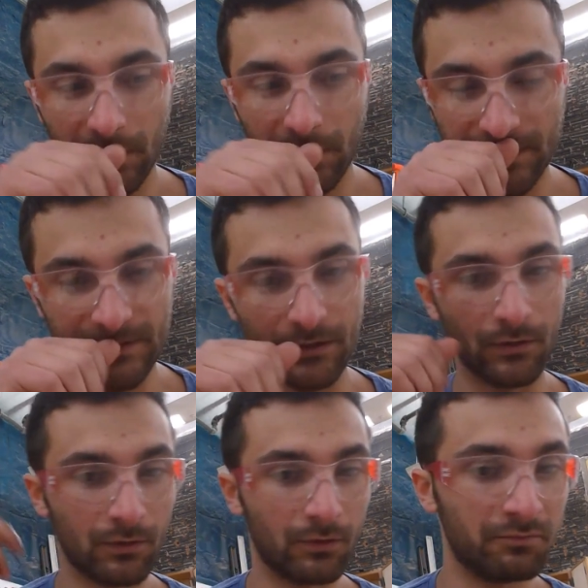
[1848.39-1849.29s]

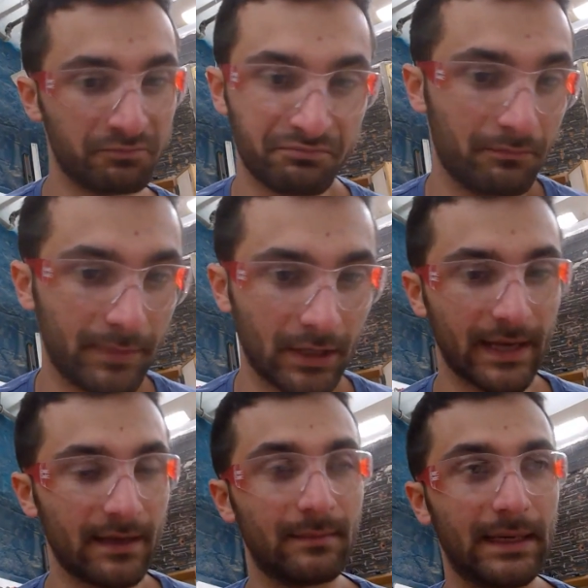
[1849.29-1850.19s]
So bear
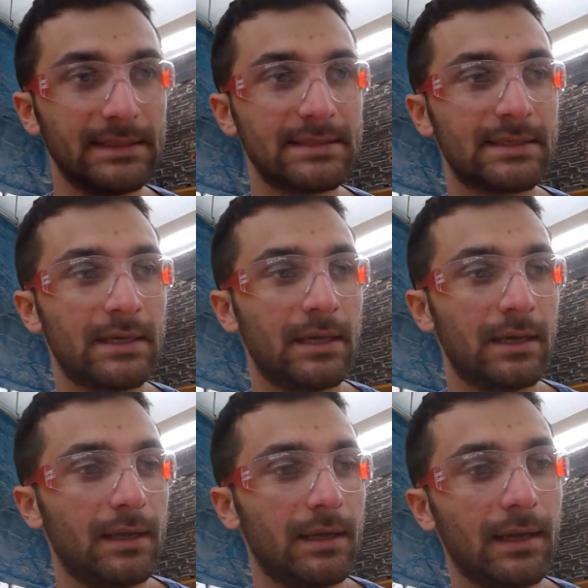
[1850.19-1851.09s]
that in mind.
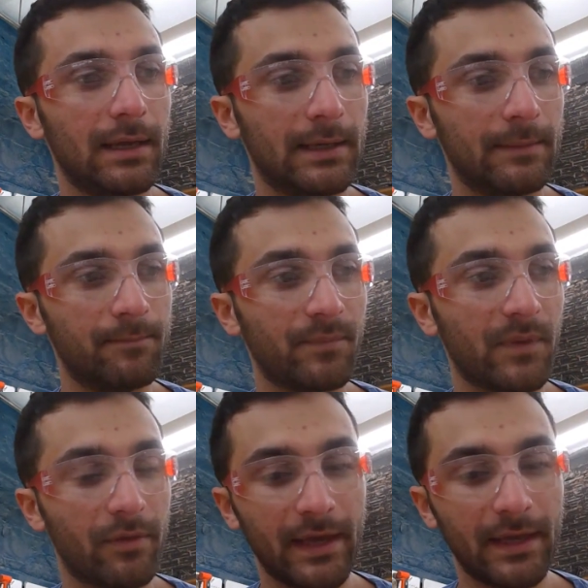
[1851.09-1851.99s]

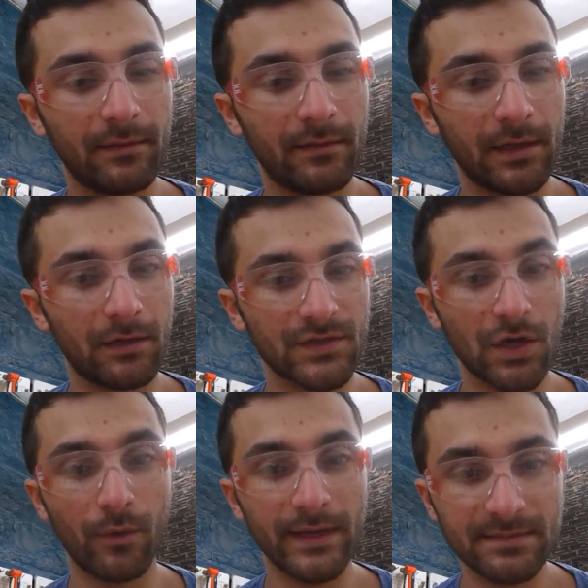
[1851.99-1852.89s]
Then there's
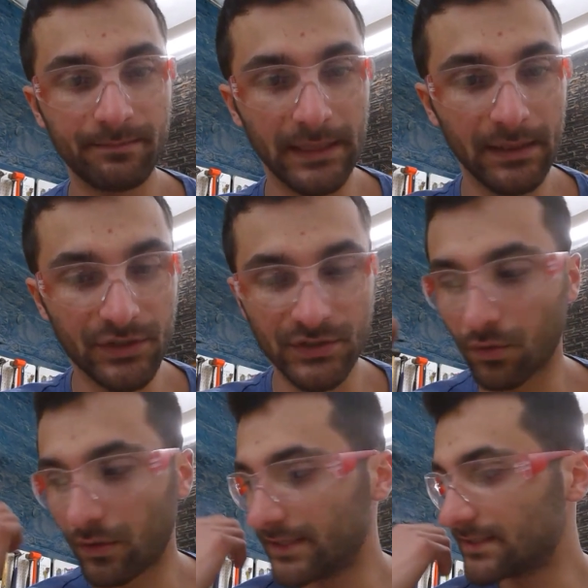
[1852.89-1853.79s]
OSB, which is
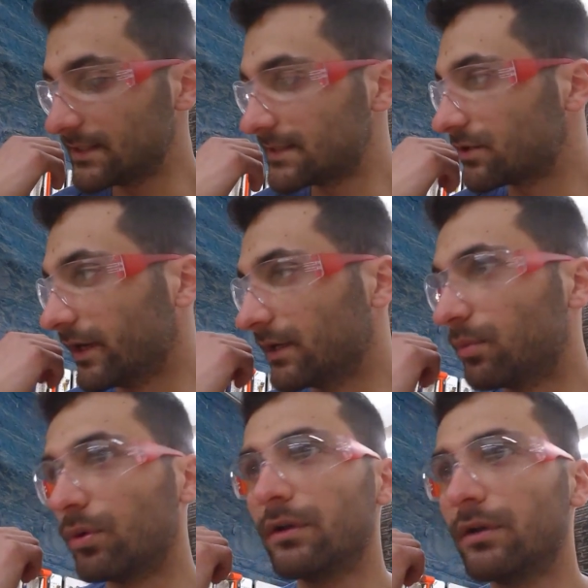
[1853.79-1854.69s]
oriented strand
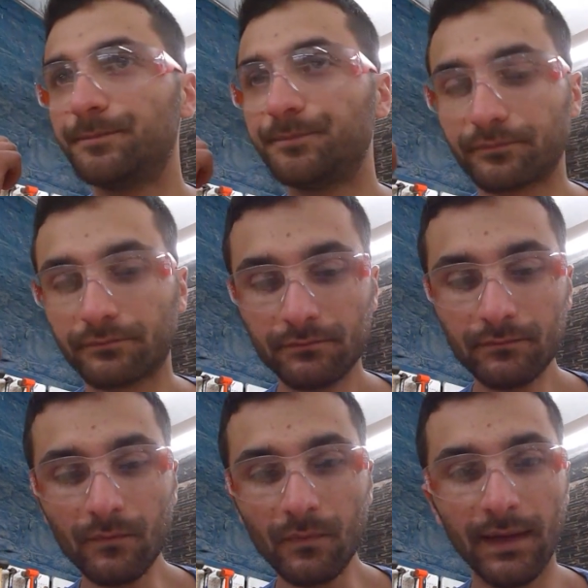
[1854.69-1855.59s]
board.
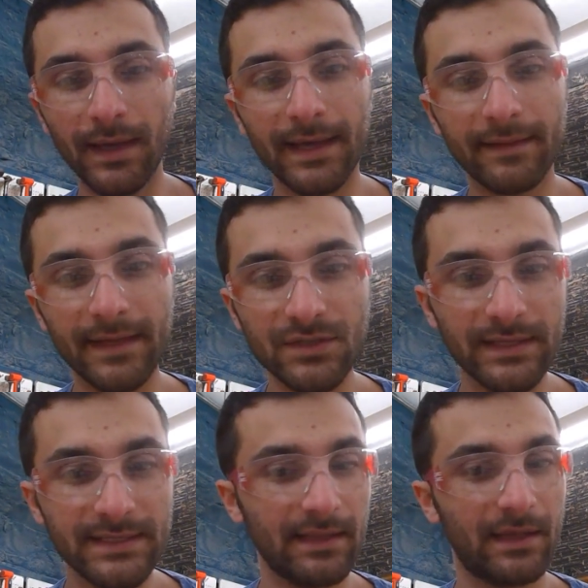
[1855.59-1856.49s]
And that's where they
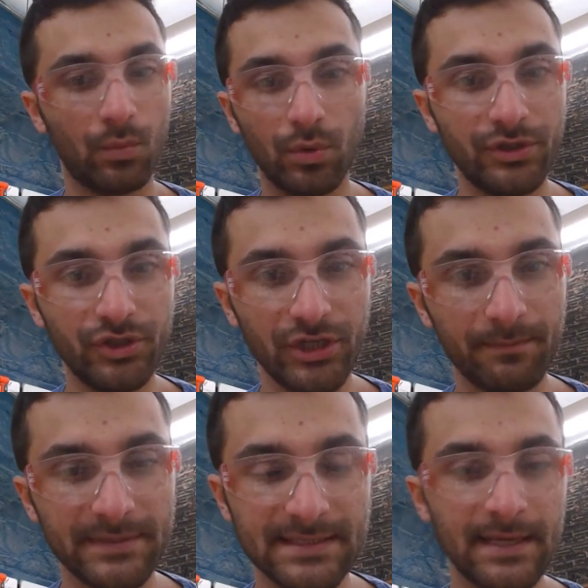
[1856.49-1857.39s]
take like wood
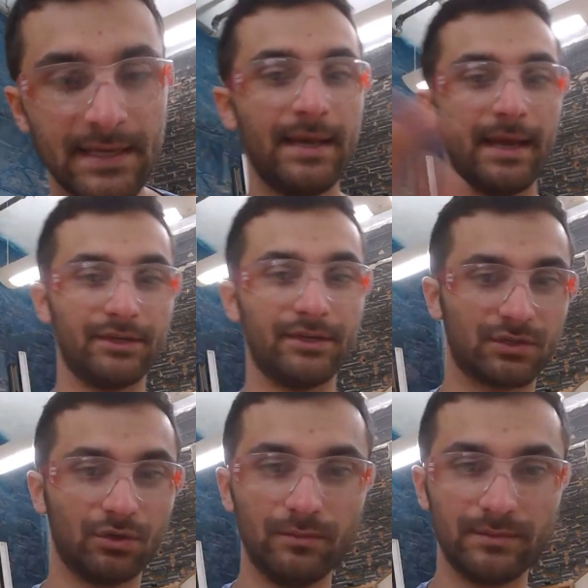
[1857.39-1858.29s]
chips and just
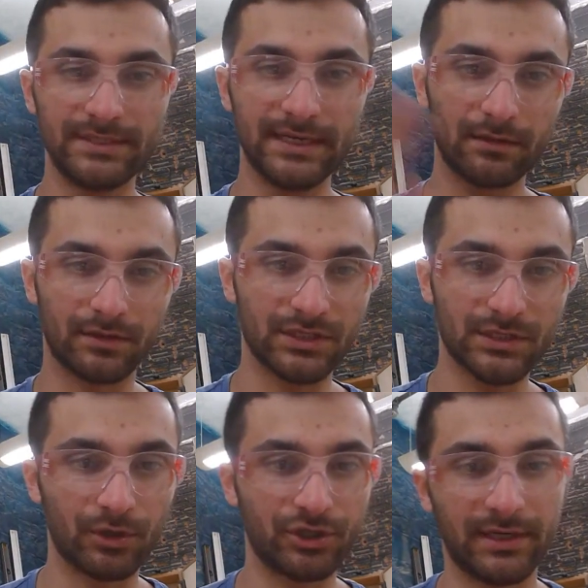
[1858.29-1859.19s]
glue them together and
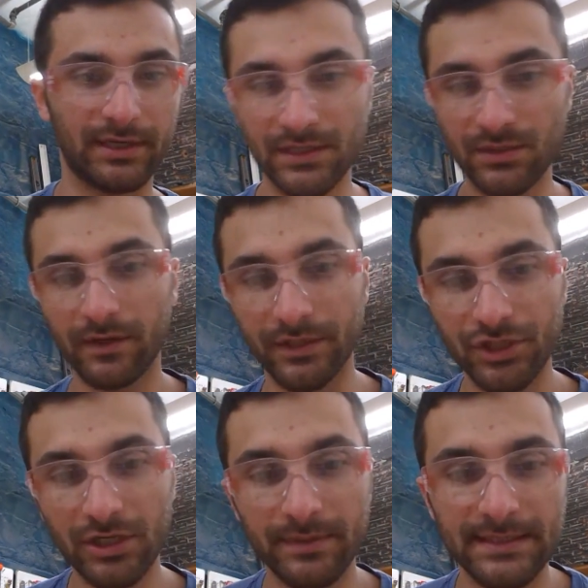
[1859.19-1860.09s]
smush it. And that's one of the
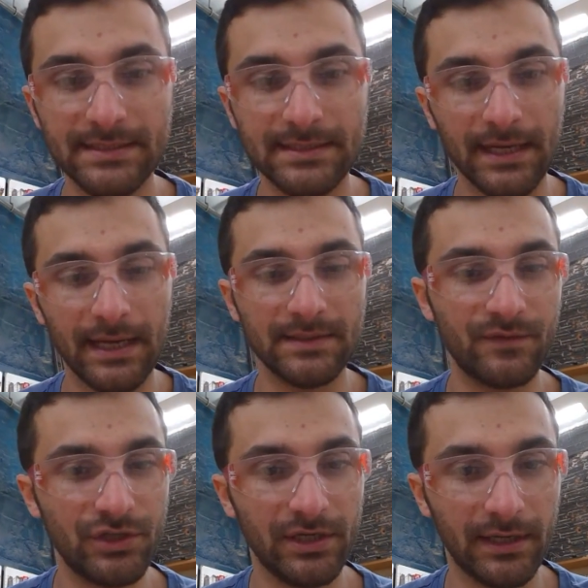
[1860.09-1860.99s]
cheapest kinds of
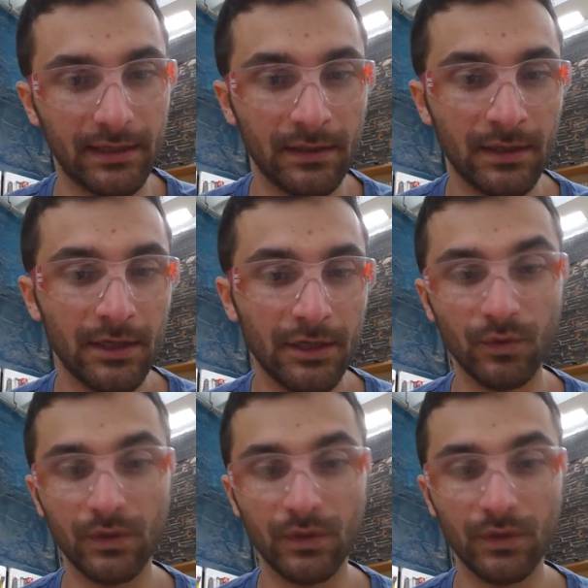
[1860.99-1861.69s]
sheeting you can